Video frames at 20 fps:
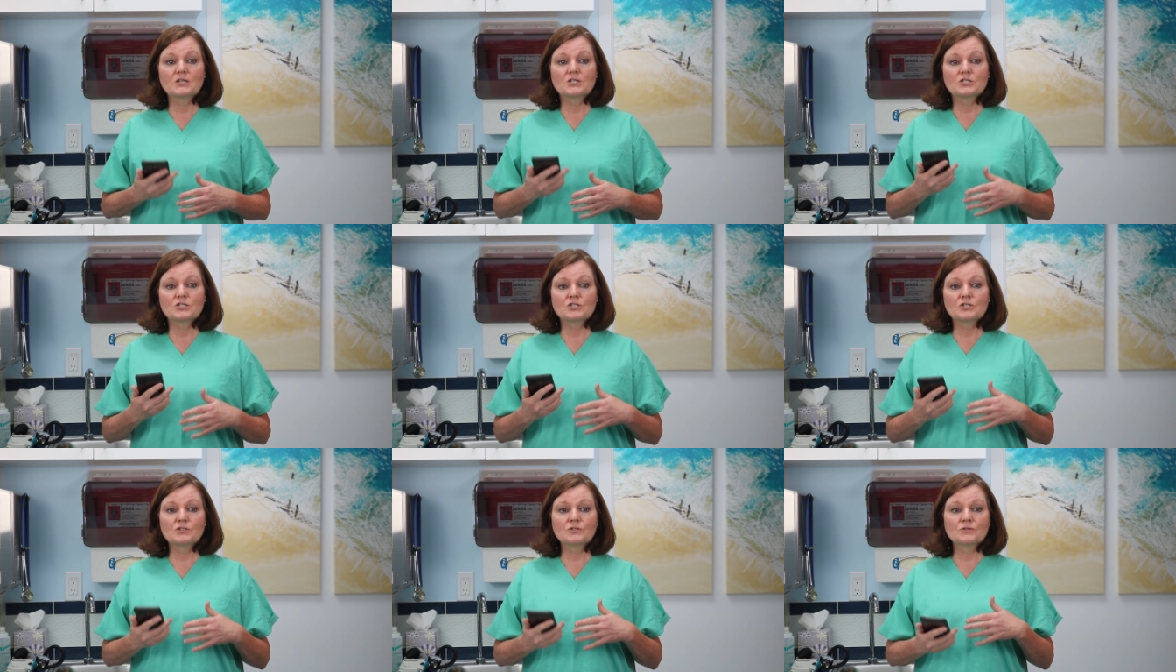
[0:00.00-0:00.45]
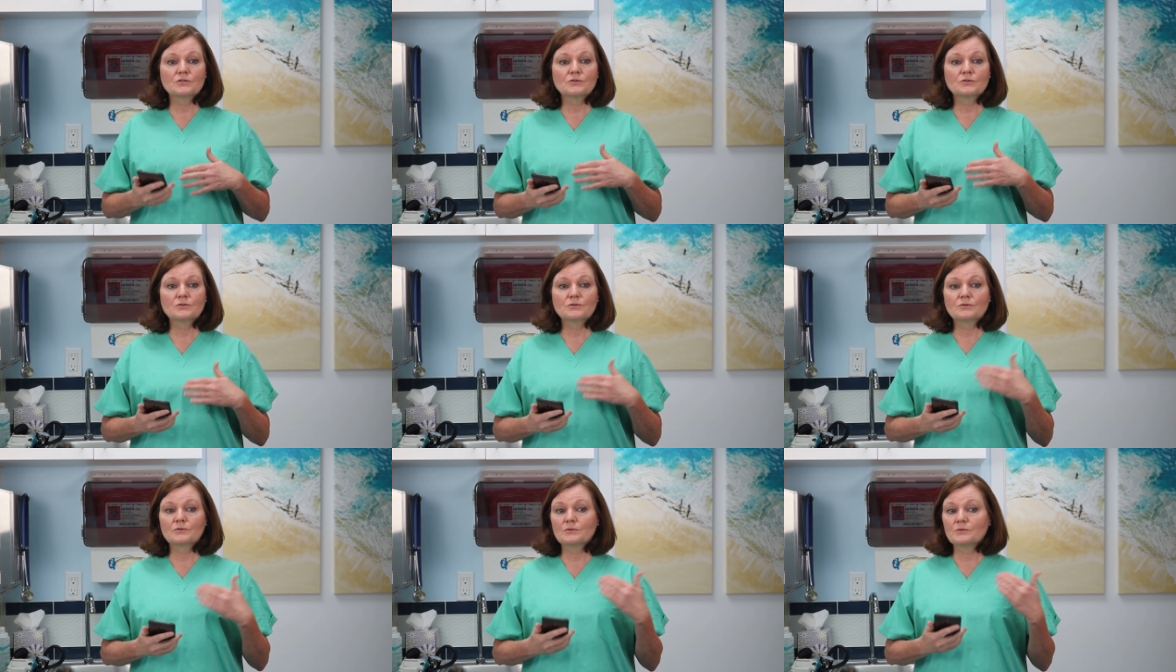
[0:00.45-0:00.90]
Do
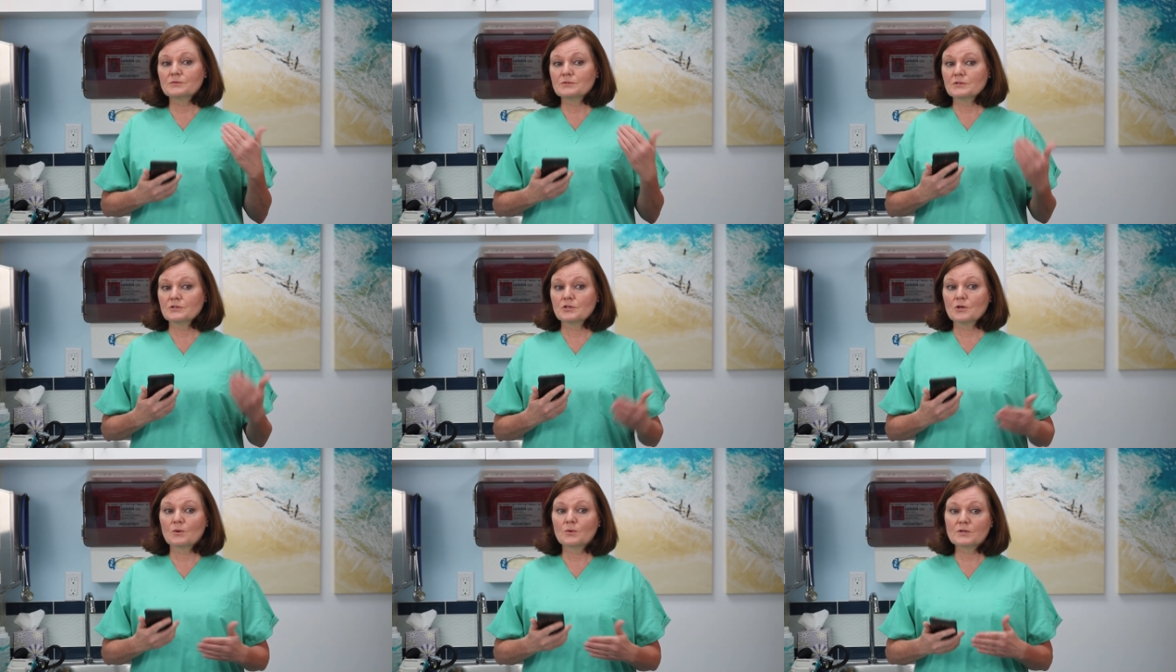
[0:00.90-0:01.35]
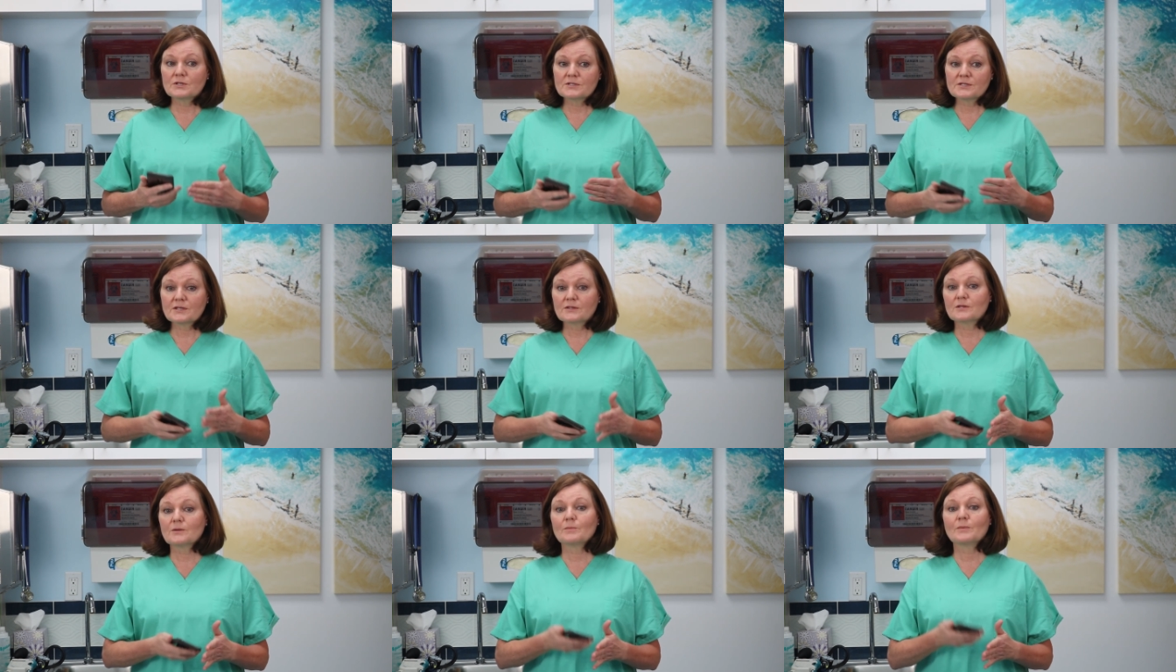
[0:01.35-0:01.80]
you notice
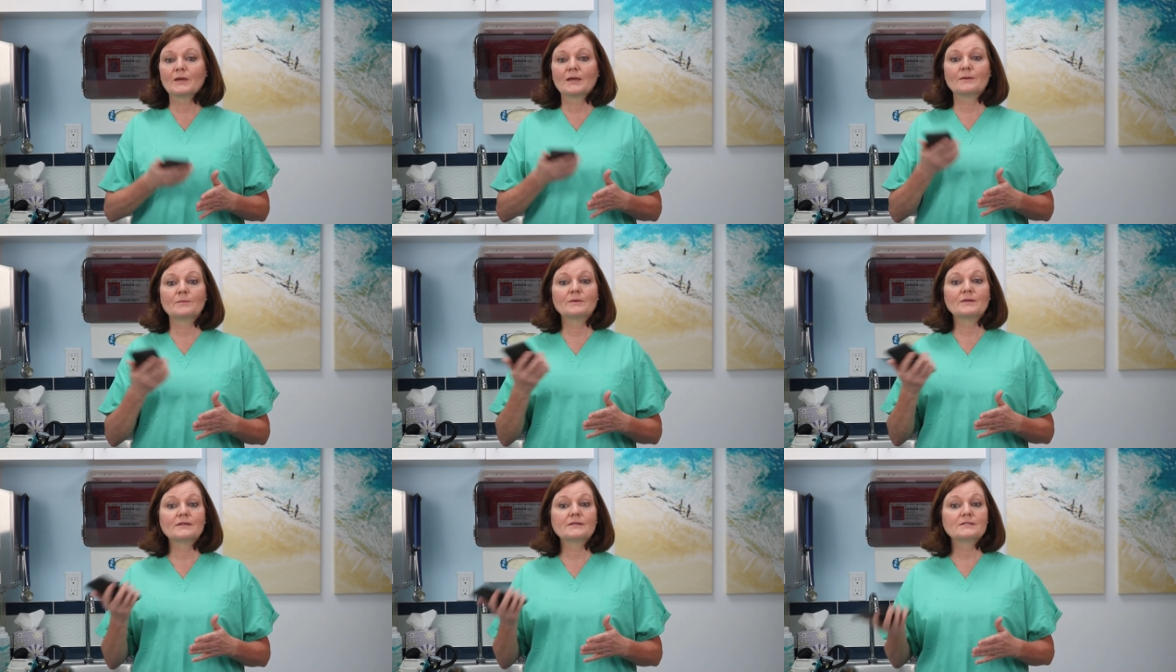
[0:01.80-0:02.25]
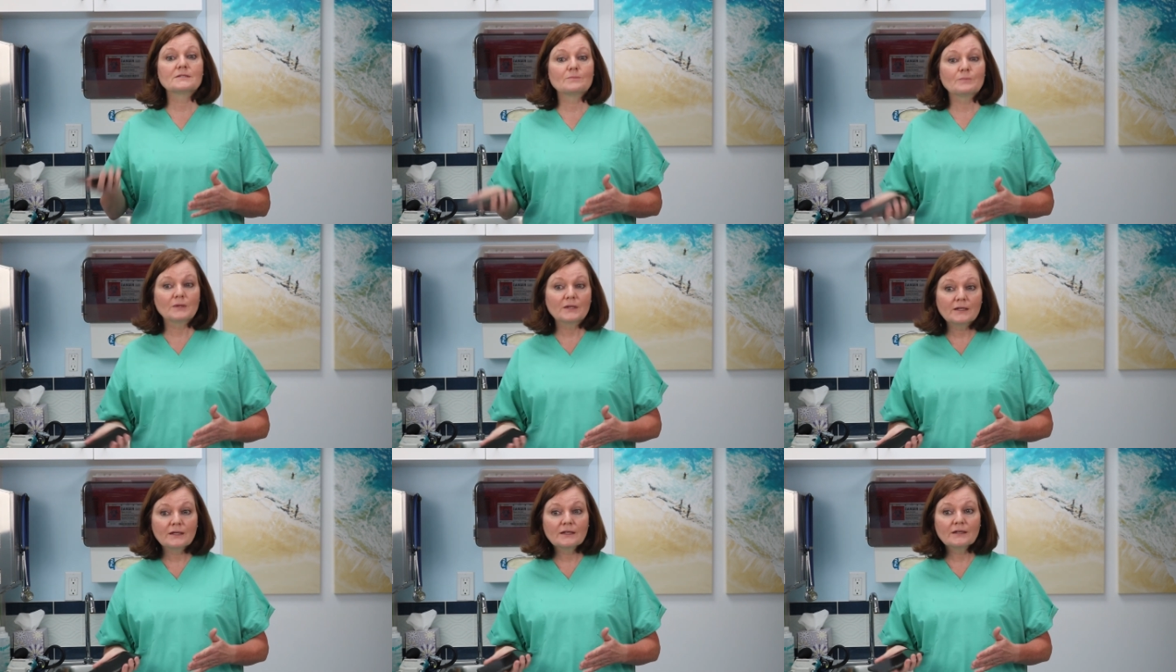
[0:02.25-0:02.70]
that the baby is
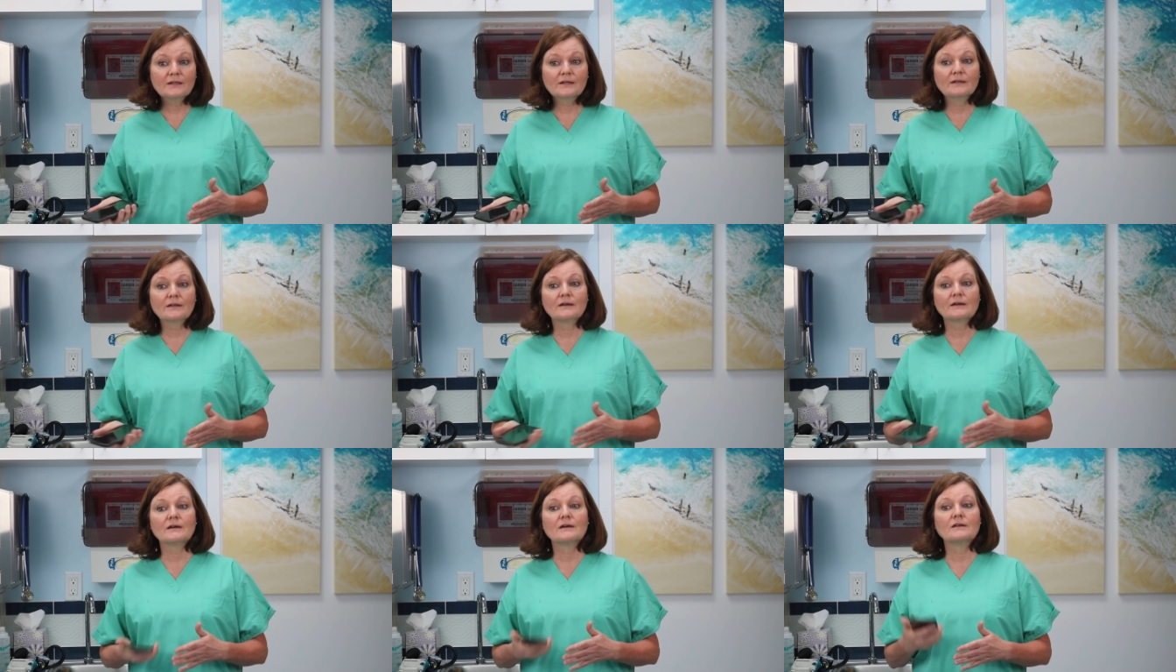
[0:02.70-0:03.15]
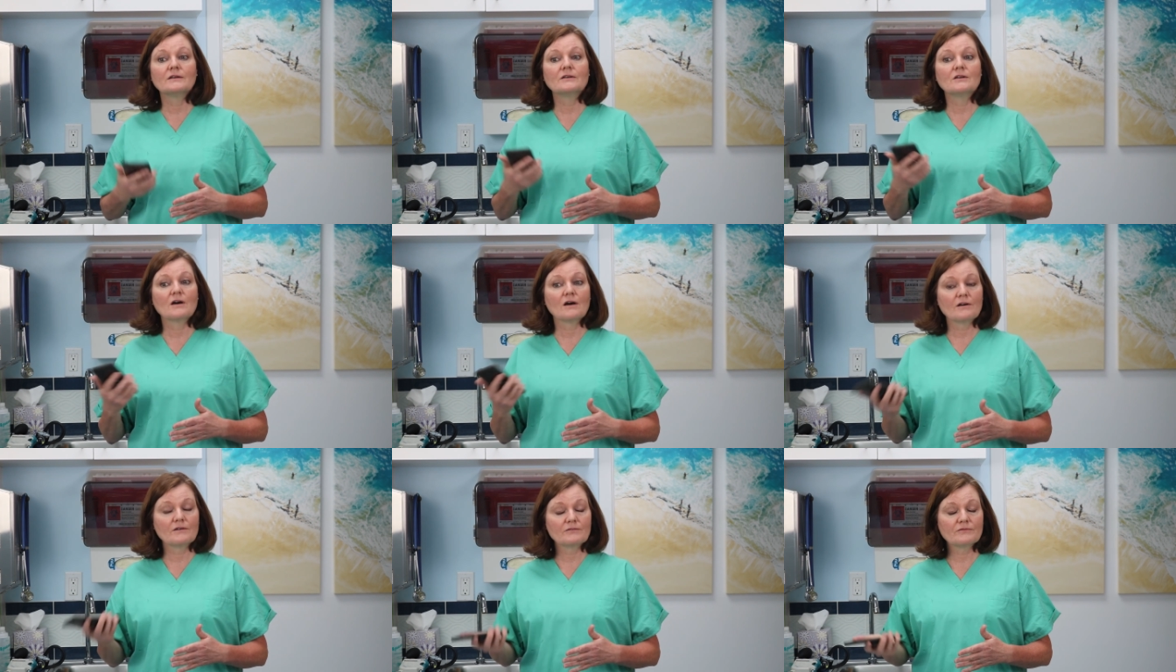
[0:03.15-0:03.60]
peeing
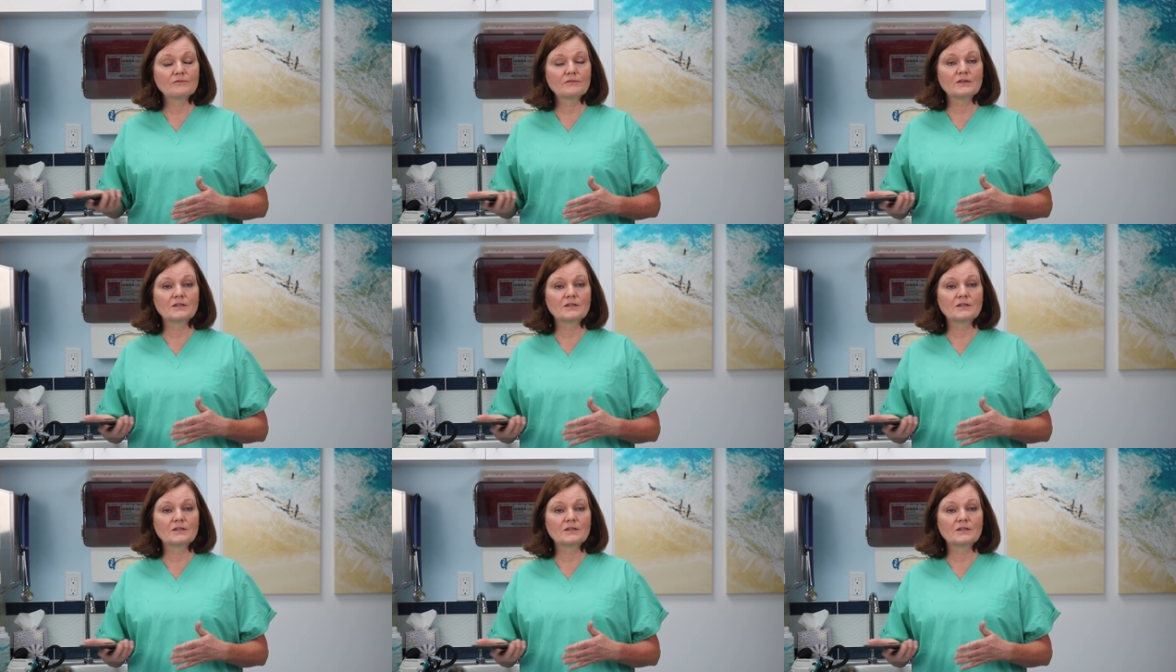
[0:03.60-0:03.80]
enough?